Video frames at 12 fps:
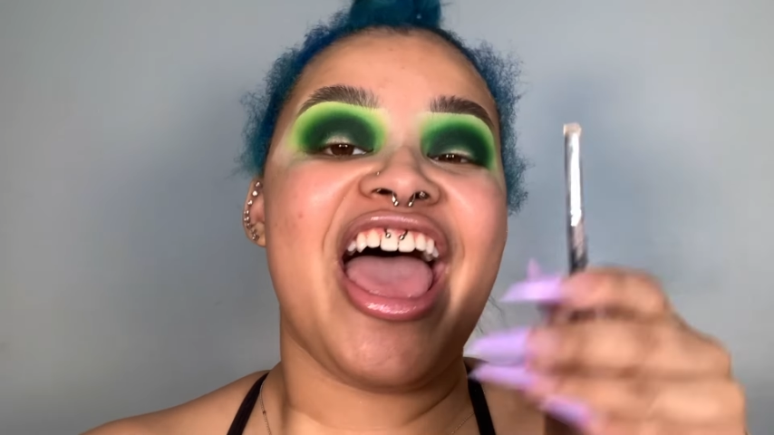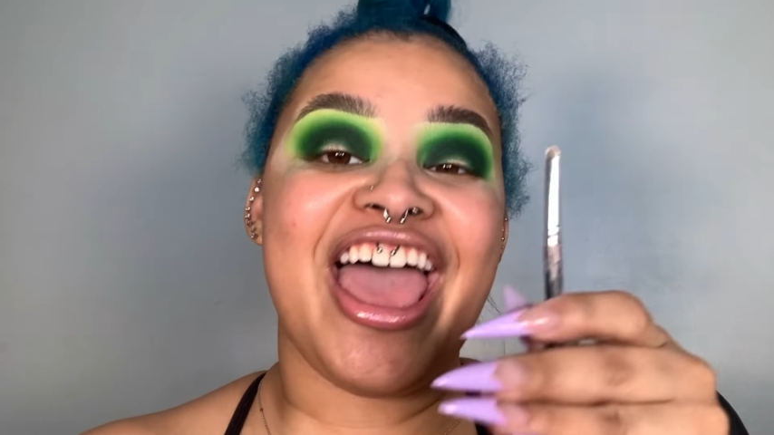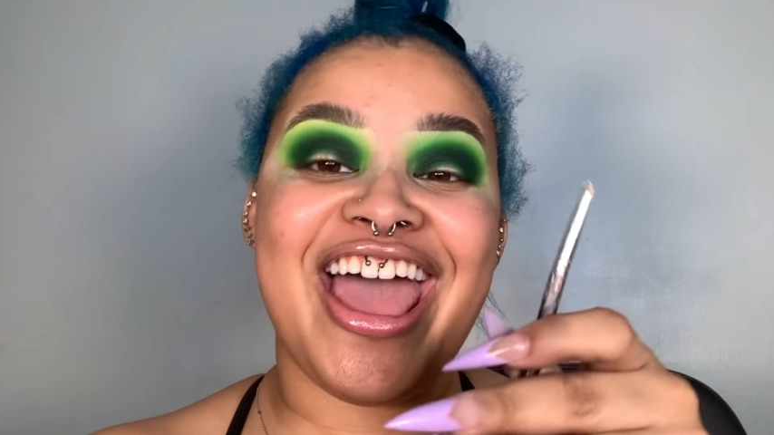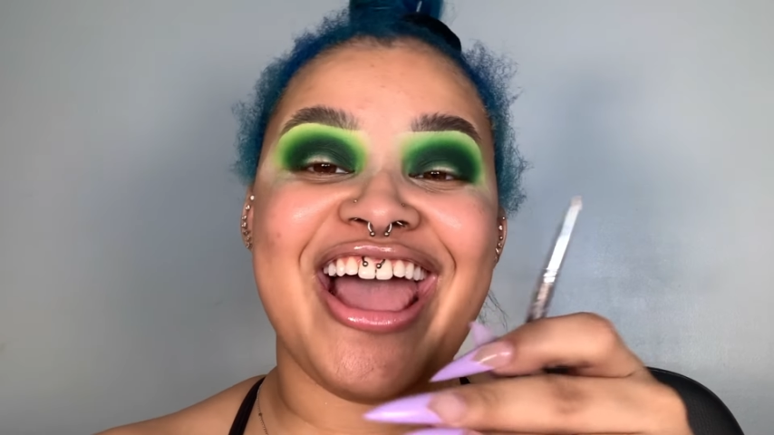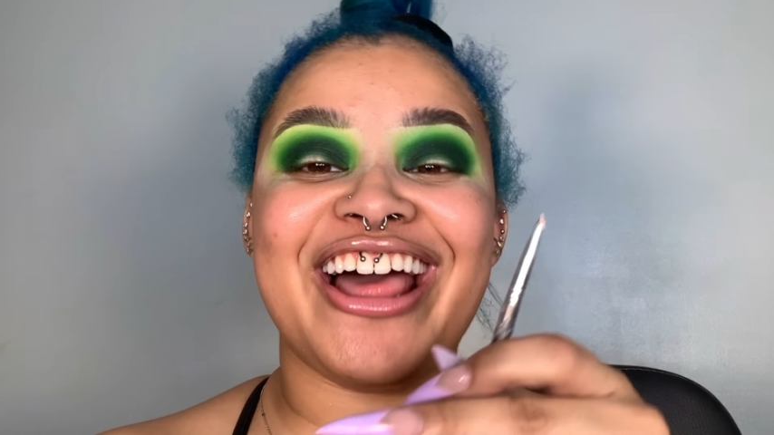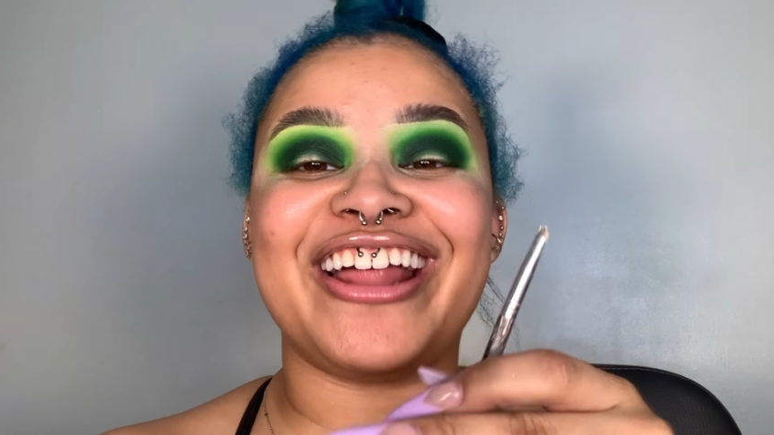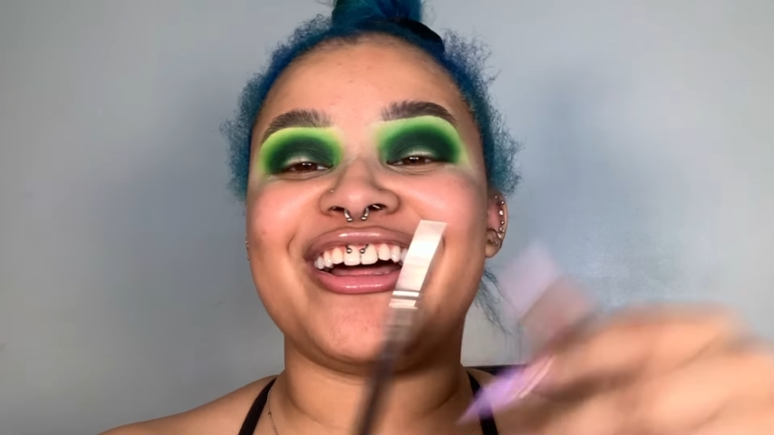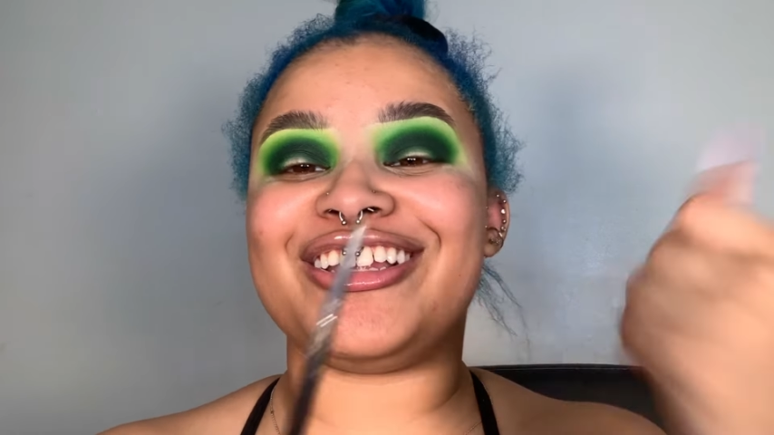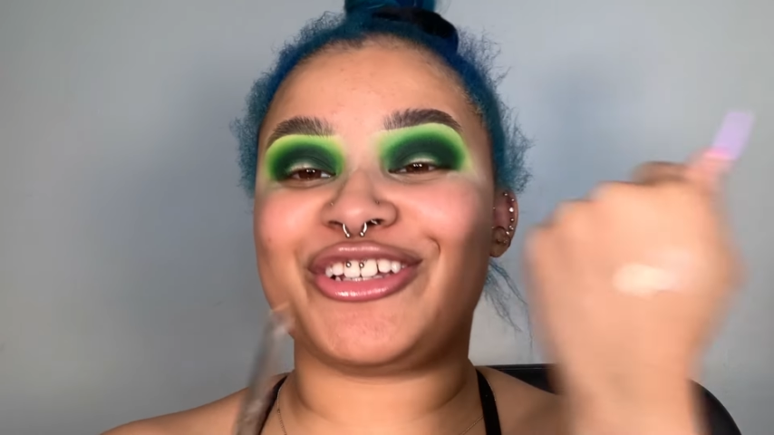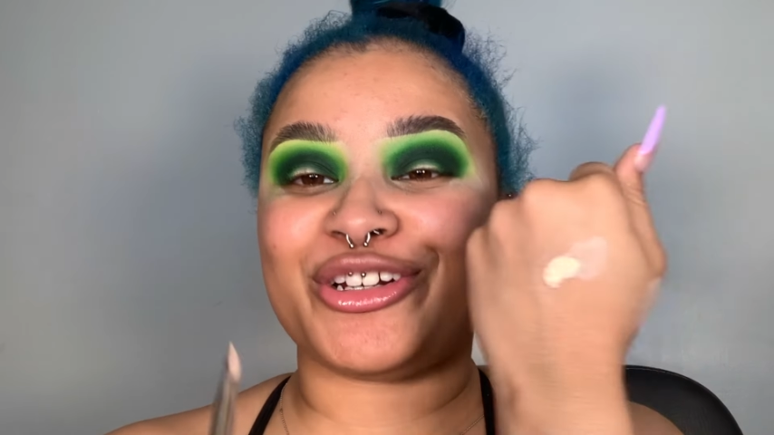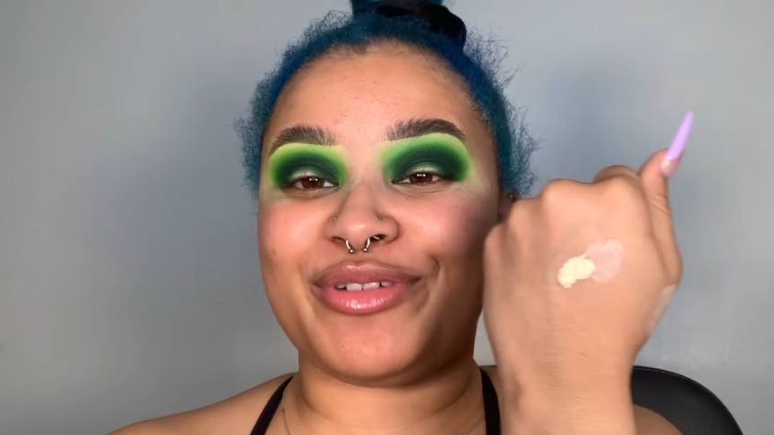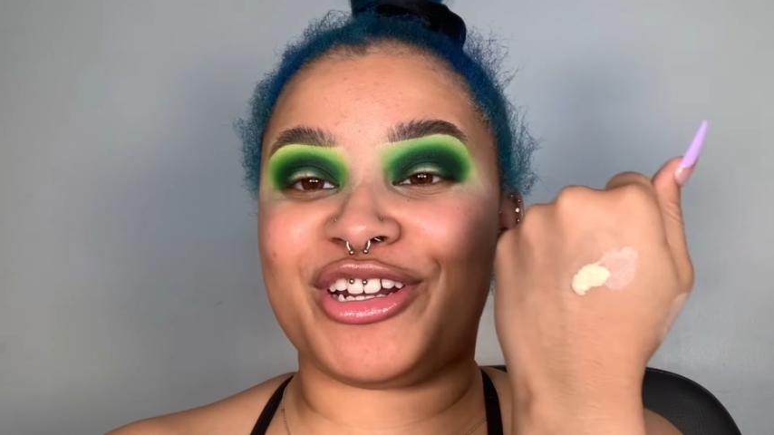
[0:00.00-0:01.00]
And a
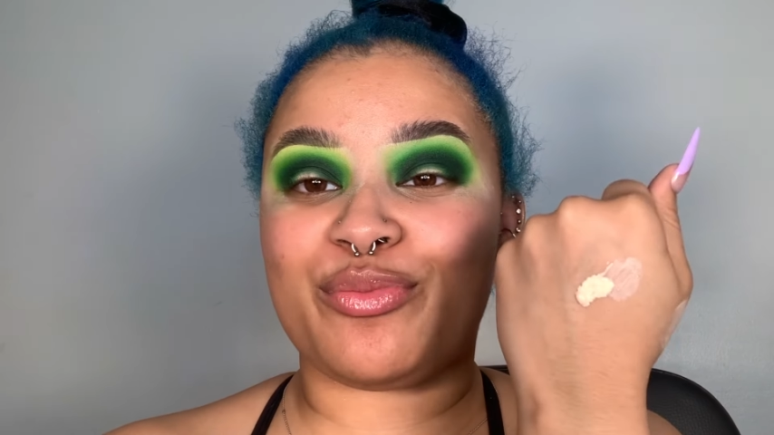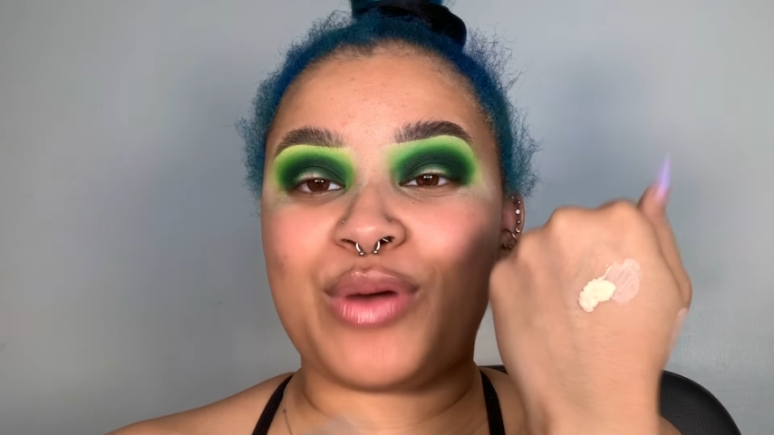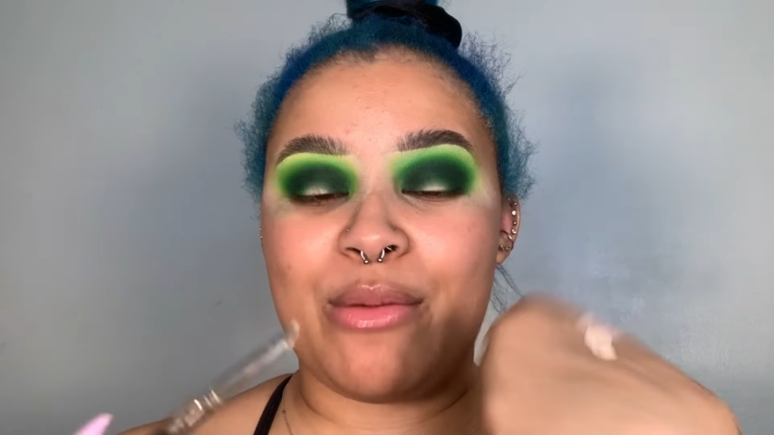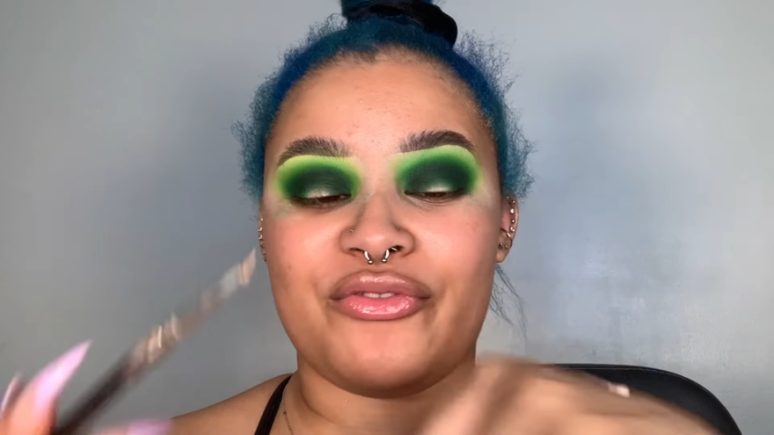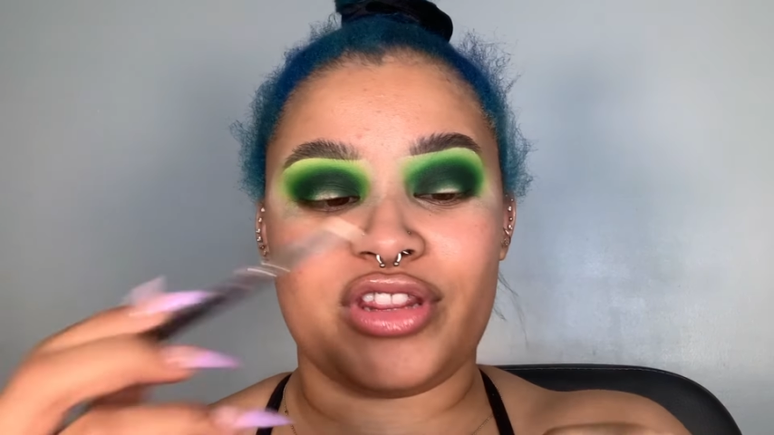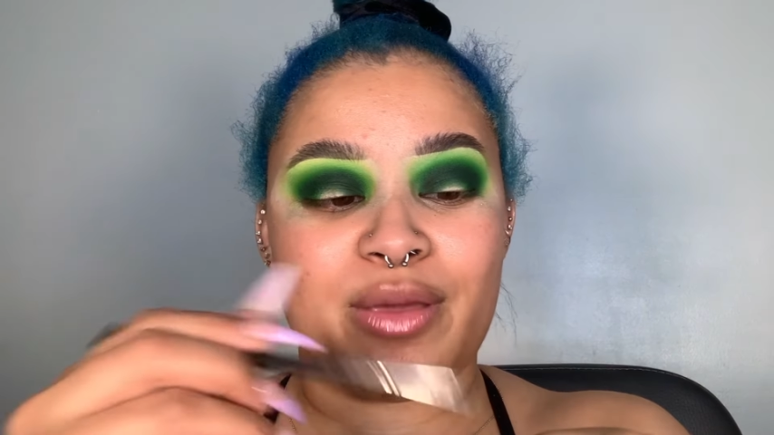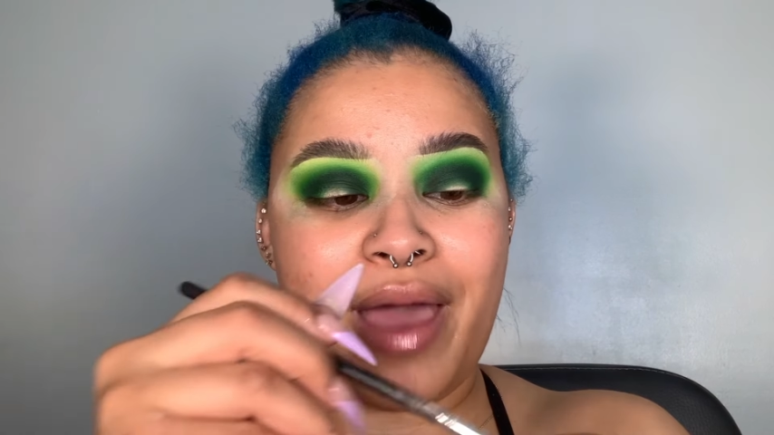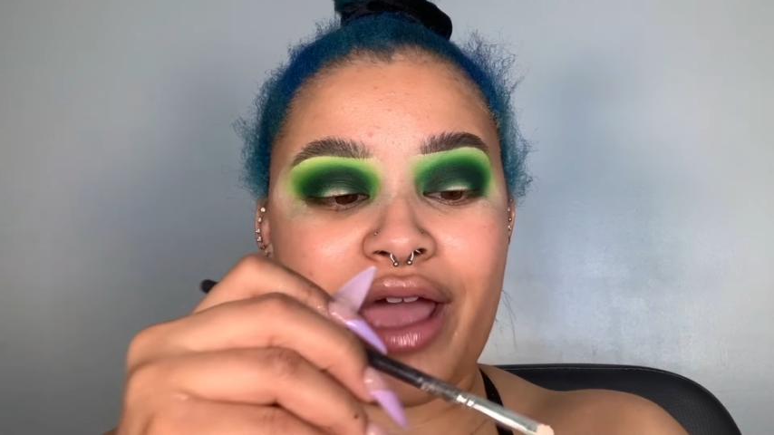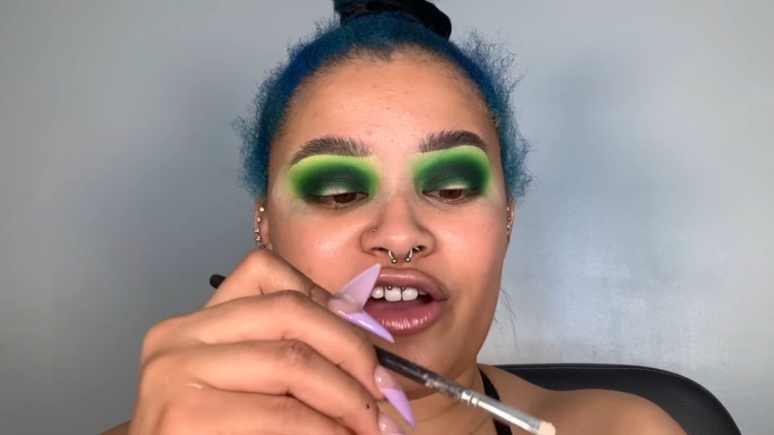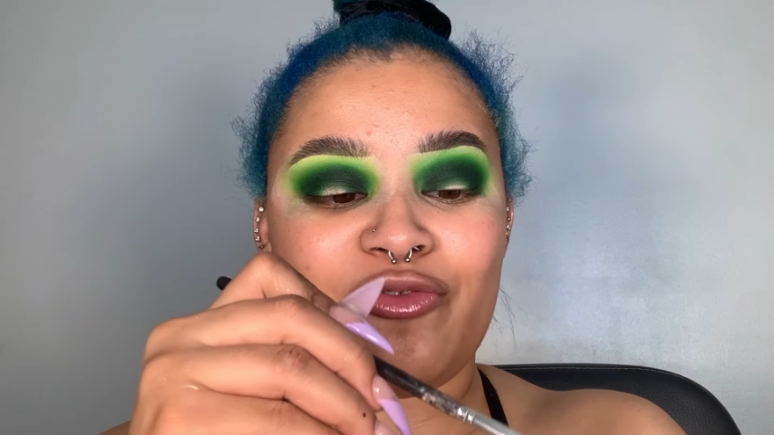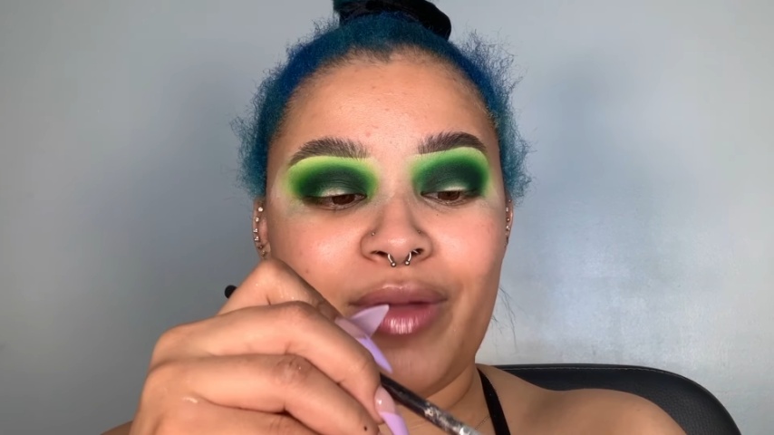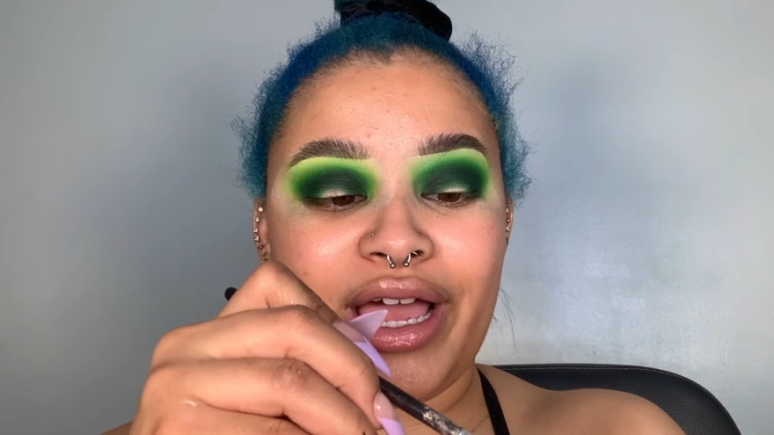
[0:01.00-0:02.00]
little bit of primer from the back
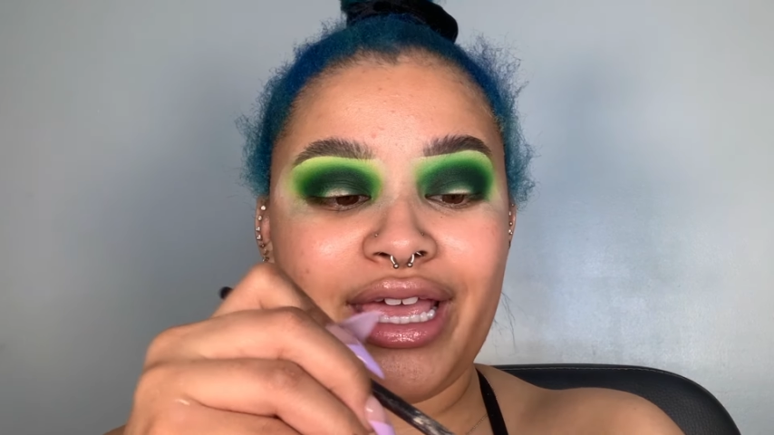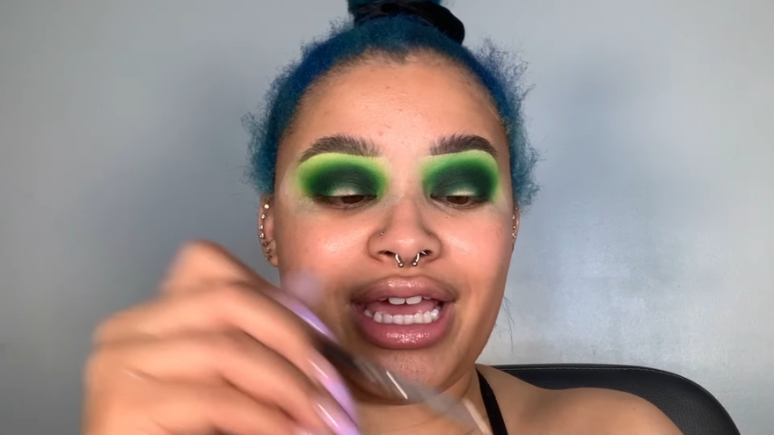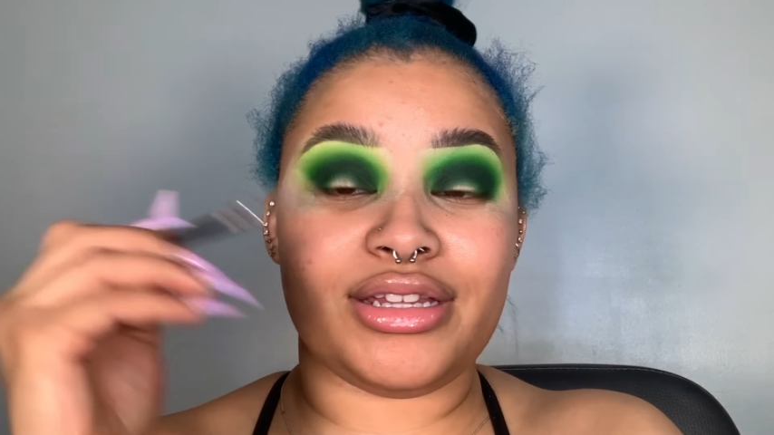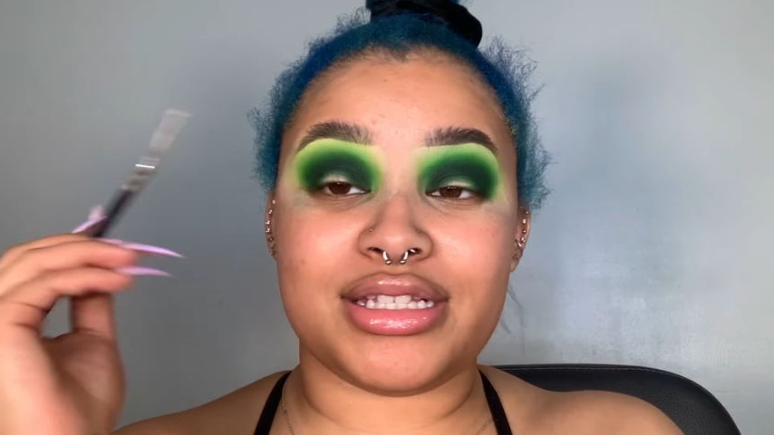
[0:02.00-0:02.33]
of my hand,